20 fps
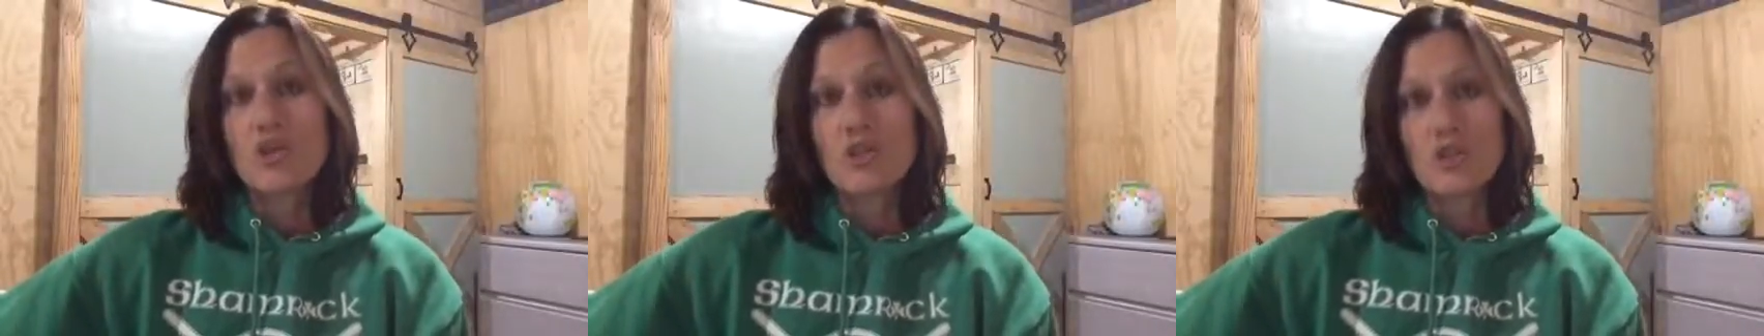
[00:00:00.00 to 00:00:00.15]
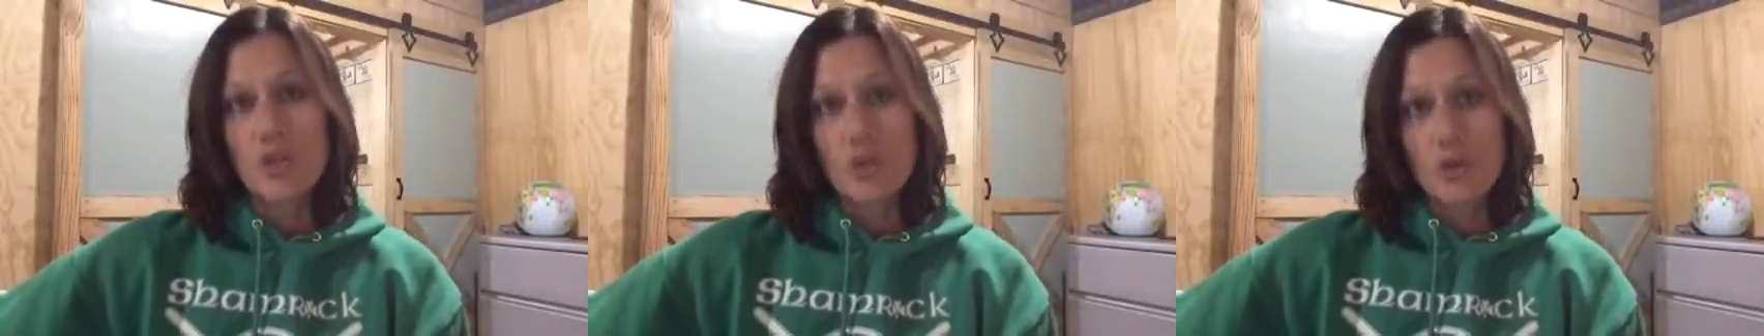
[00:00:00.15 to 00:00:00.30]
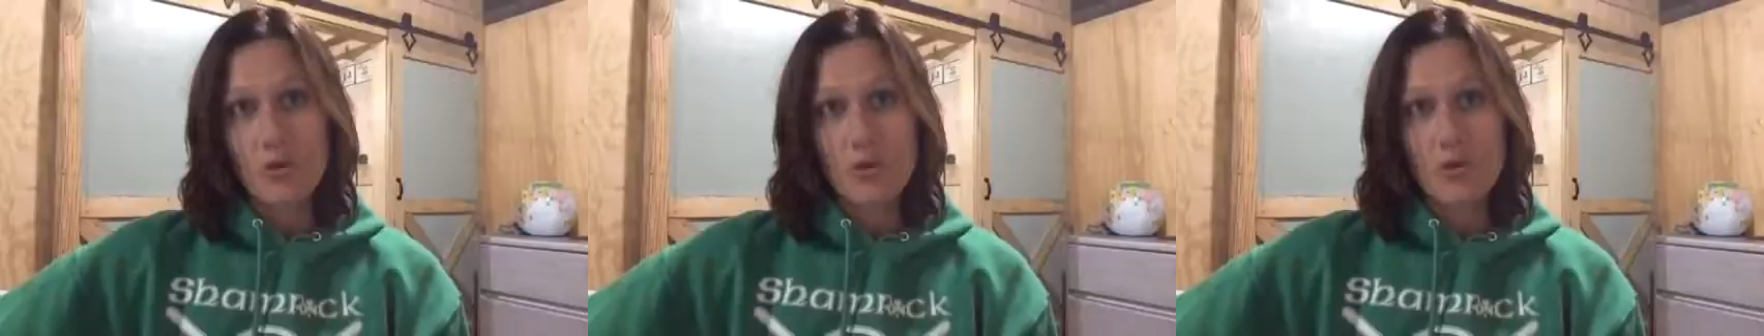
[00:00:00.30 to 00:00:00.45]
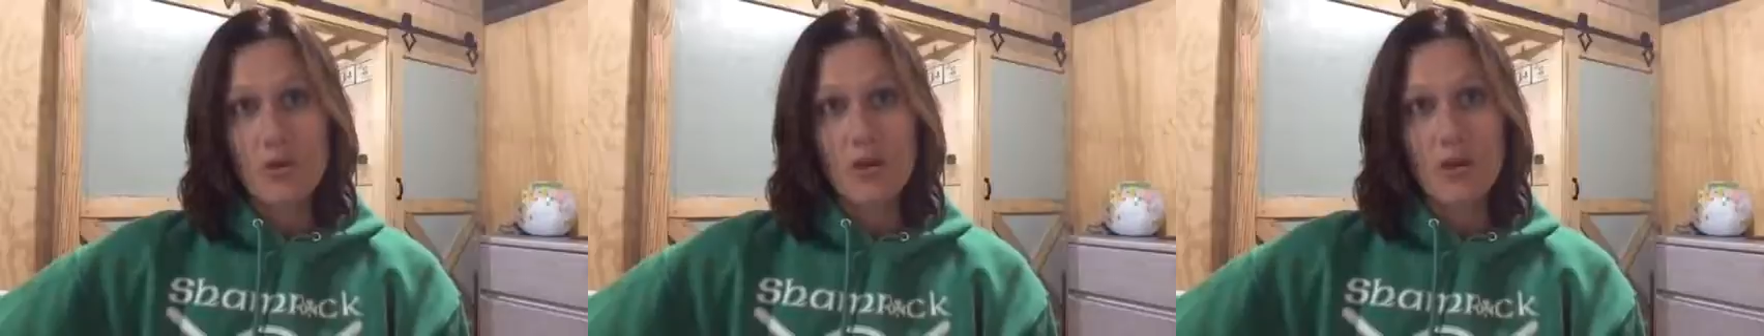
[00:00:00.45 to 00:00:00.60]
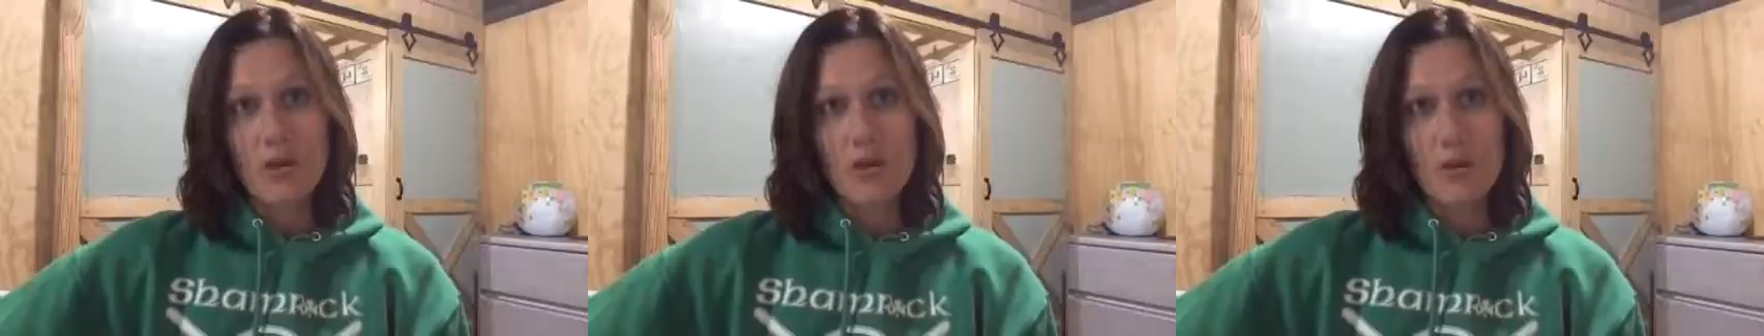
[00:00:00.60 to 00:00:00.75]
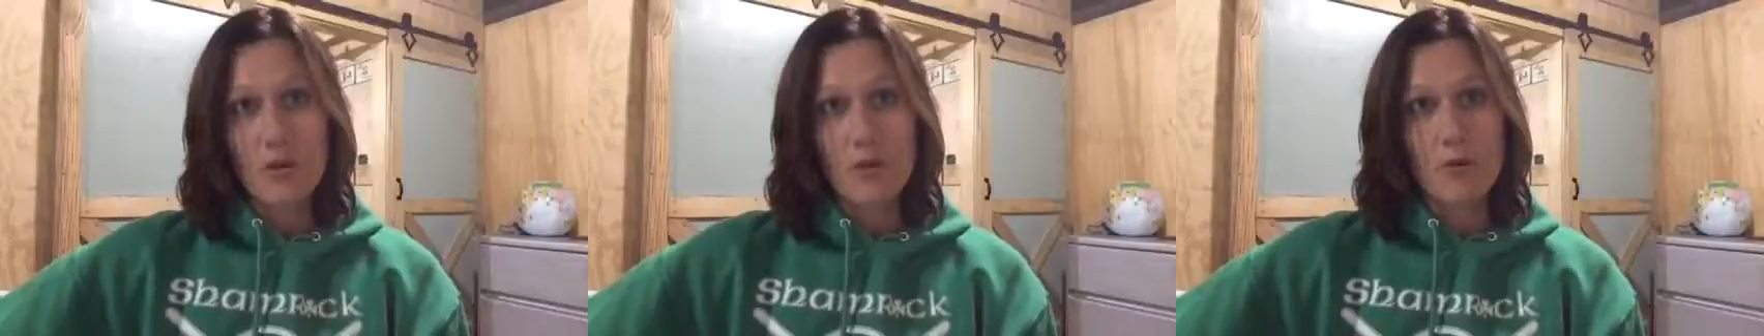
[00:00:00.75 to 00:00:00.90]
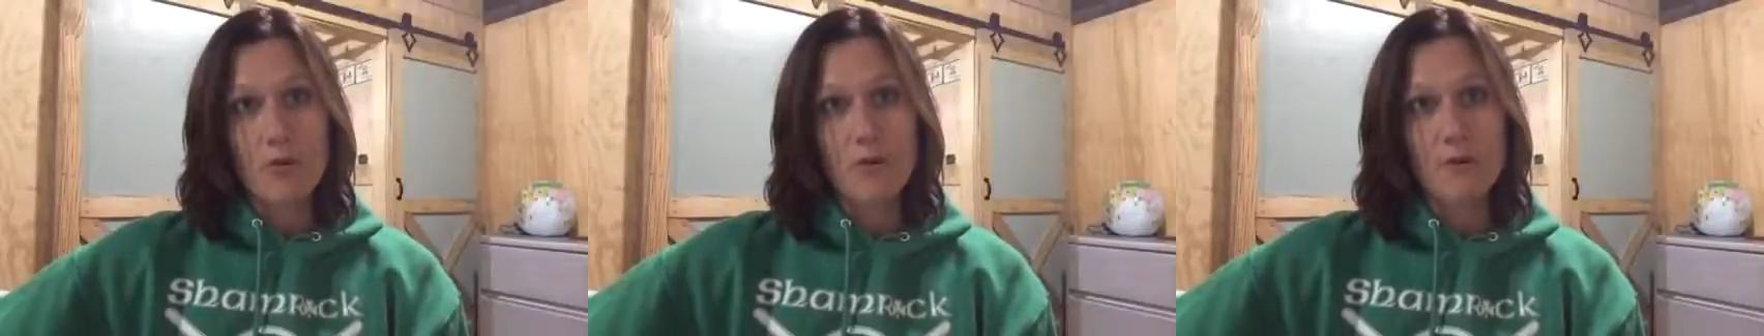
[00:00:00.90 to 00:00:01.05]
Do
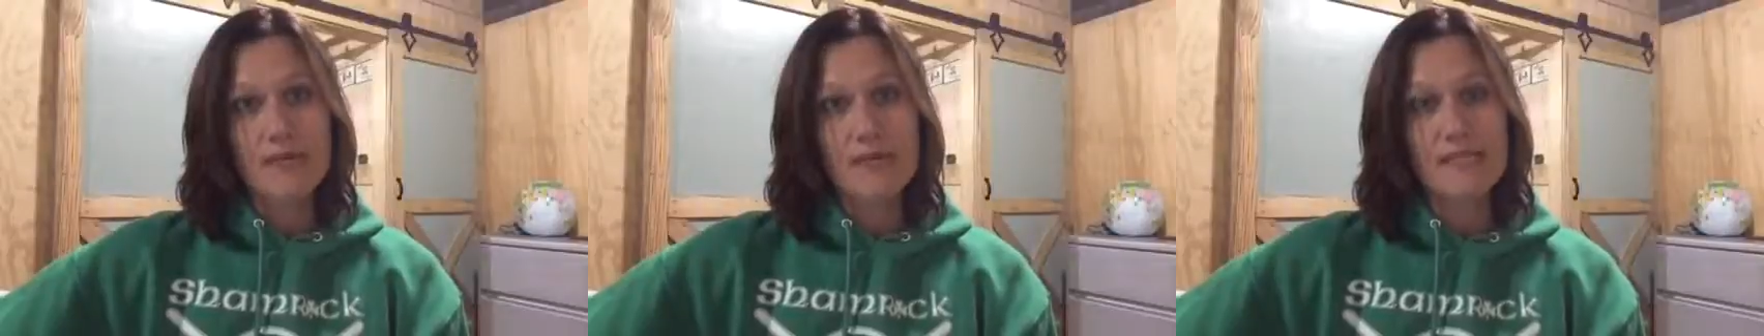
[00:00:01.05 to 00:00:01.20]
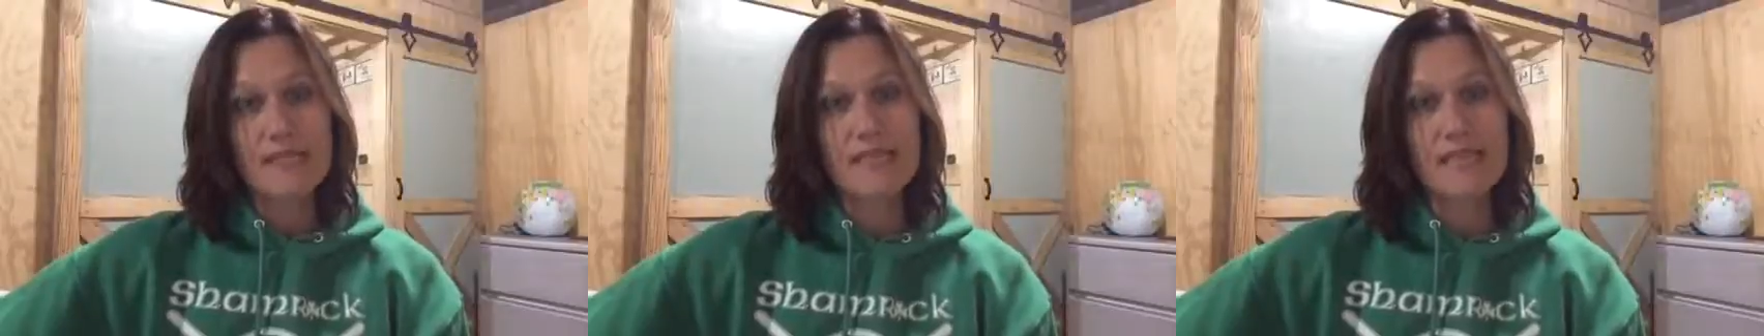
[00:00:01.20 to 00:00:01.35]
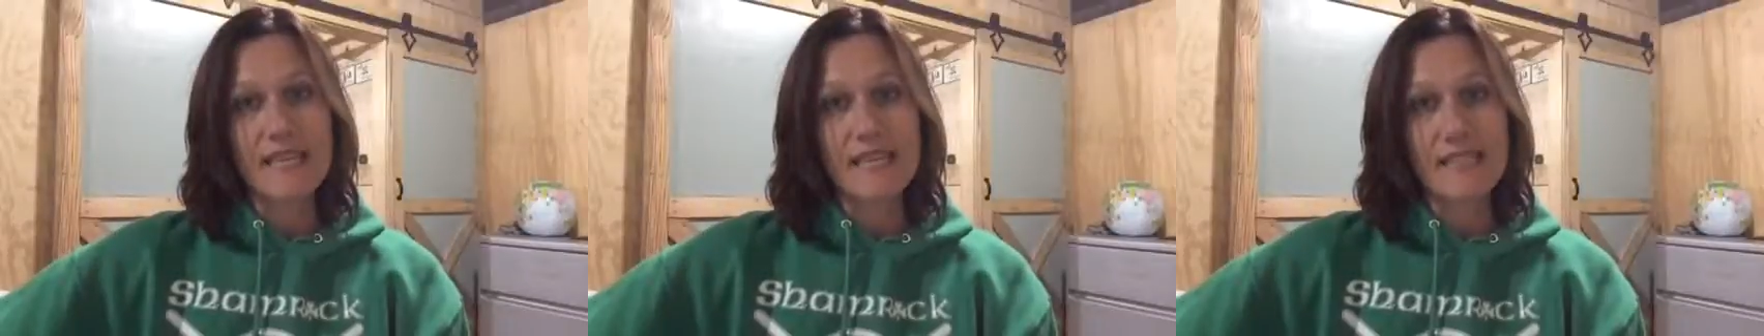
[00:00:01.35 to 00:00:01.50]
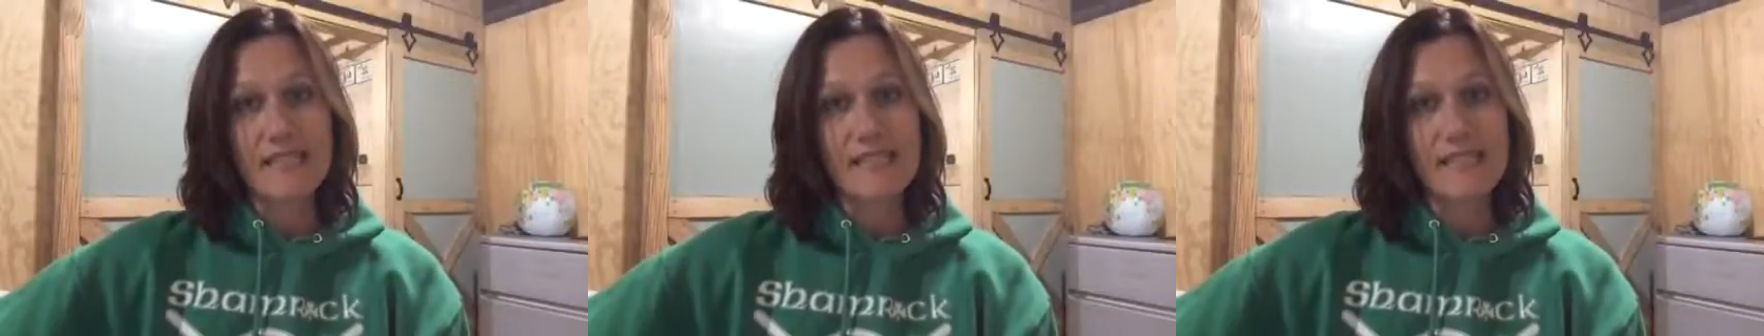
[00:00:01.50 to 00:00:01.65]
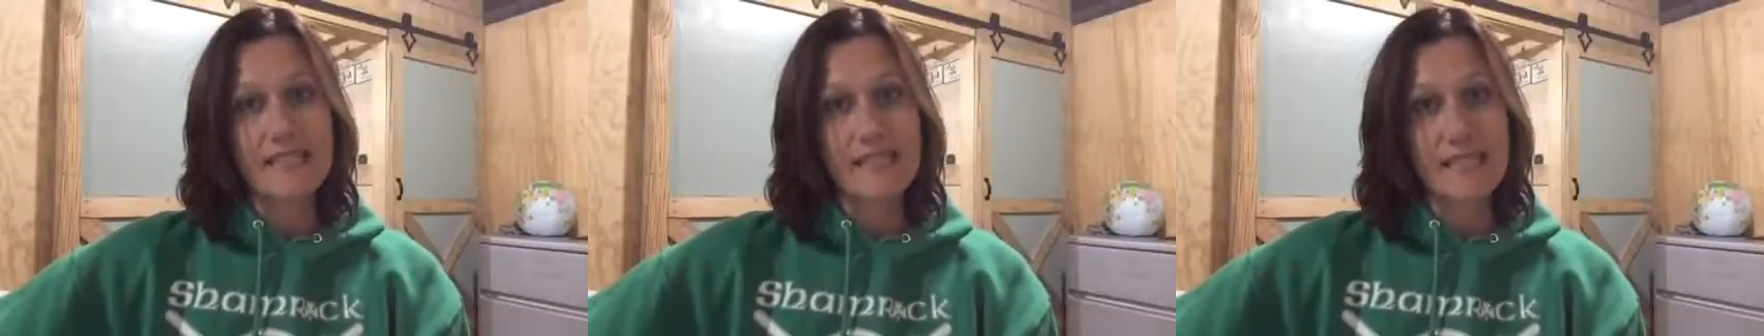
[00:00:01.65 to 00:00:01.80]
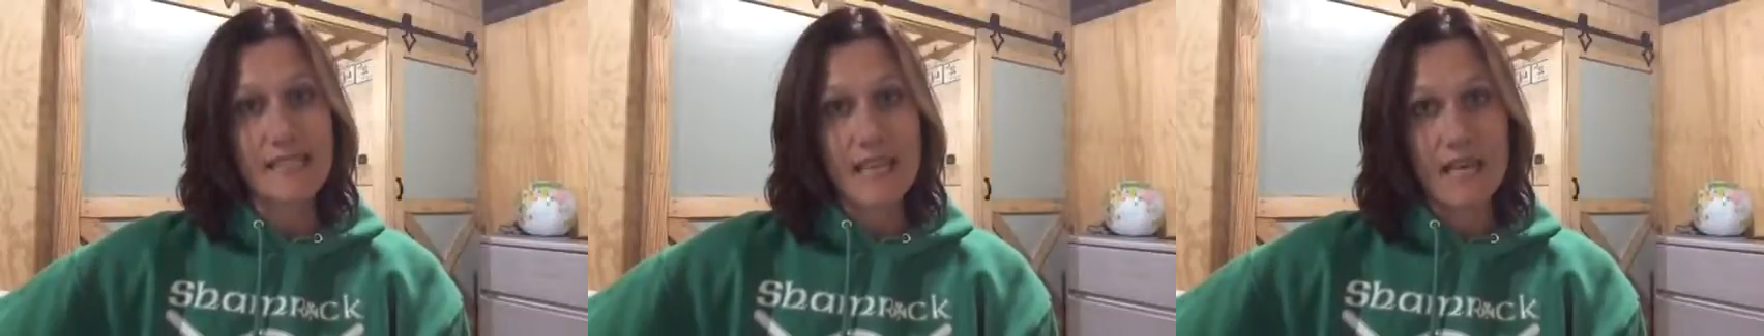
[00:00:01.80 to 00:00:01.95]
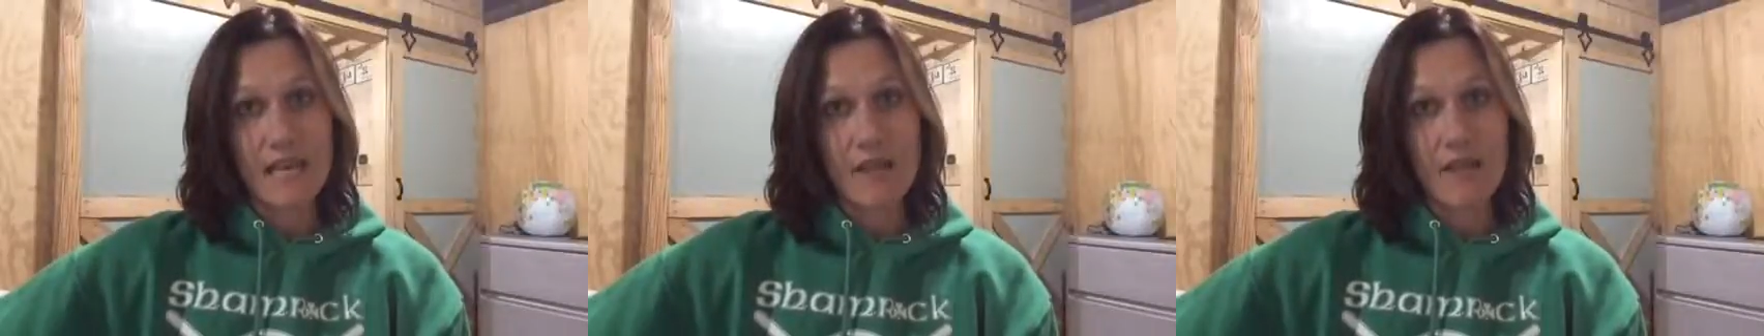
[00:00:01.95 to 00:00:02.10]
you sit
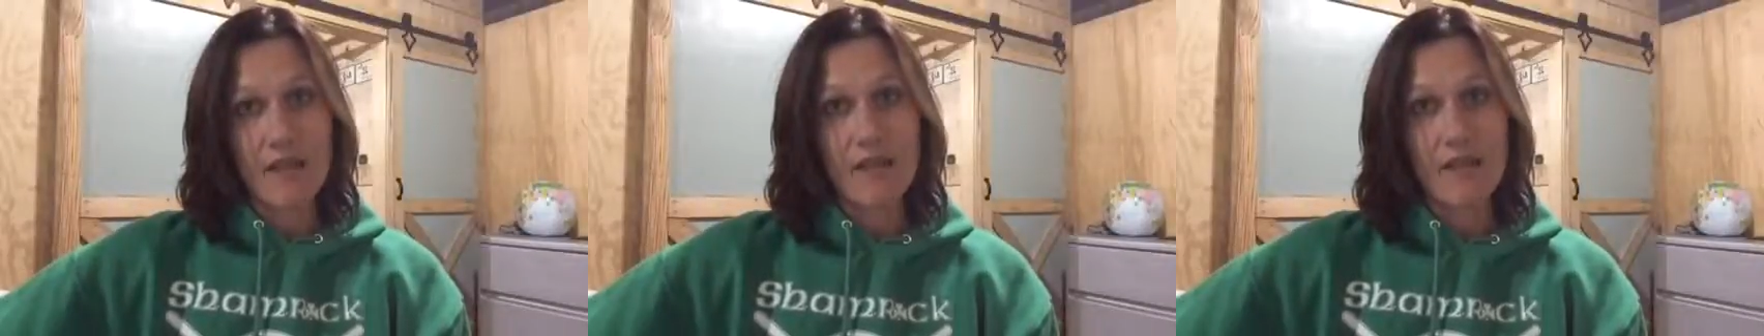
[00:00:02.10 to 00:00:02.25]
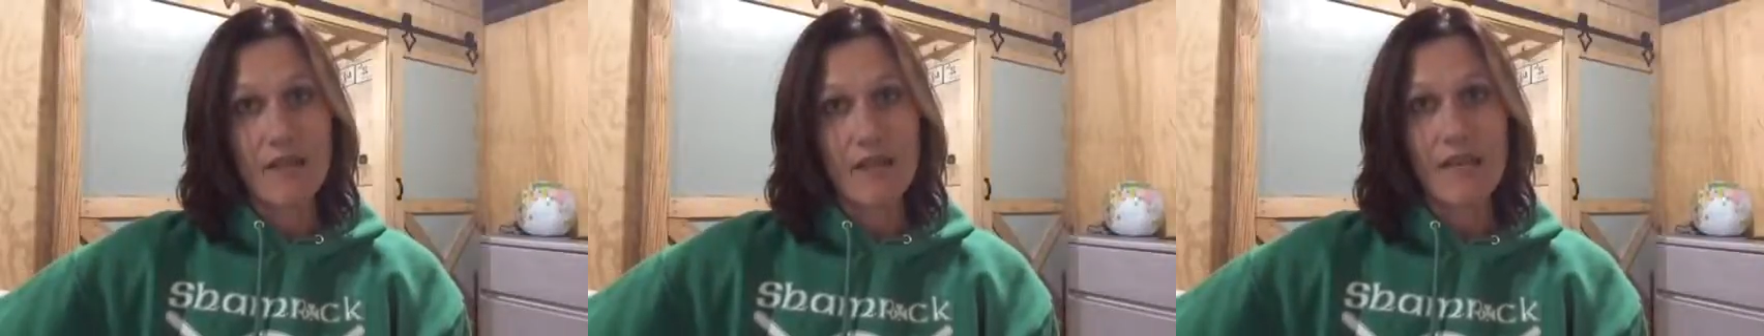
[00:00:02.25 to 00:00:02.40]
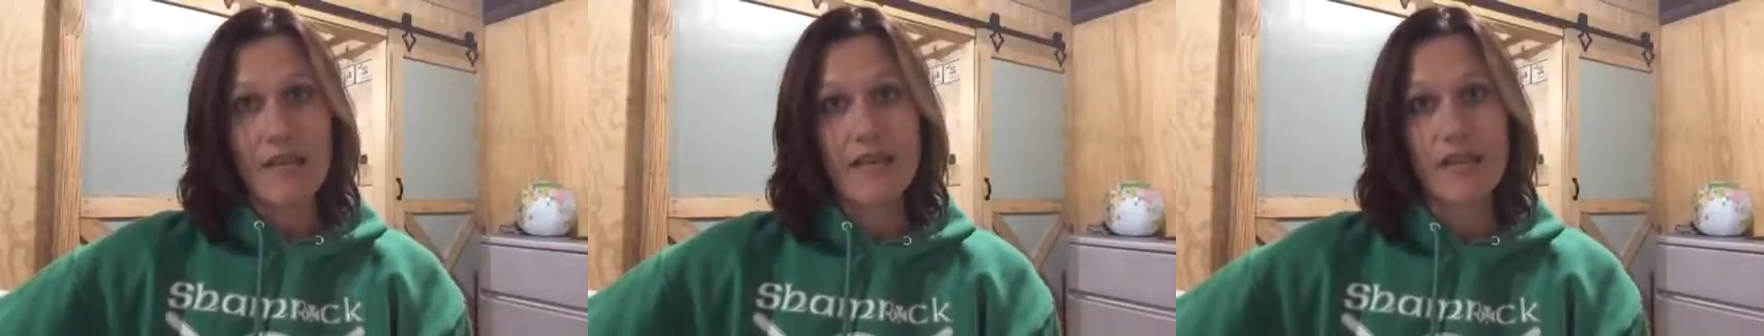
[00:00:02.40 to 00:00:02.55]
still